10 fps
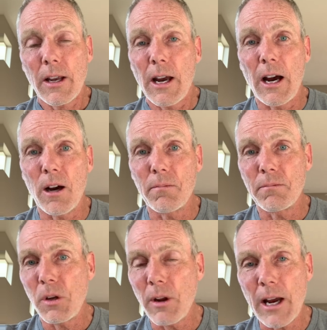
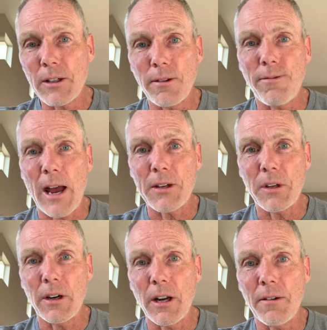You guys have
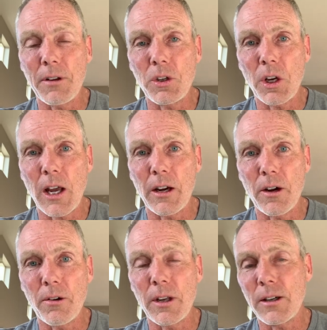fasted enough that you kind of
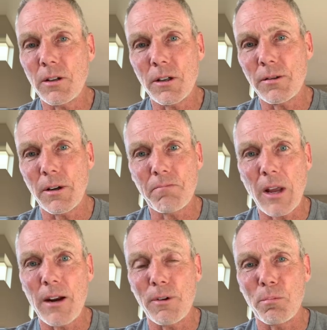know that it's just
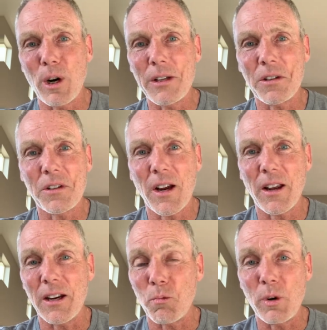kind of embrace the suck.
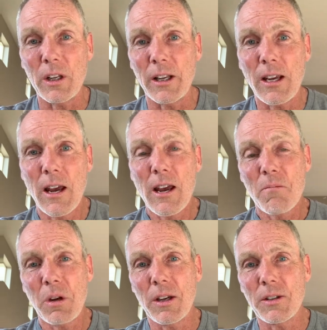And it really,
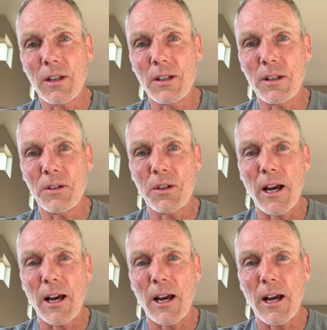because this is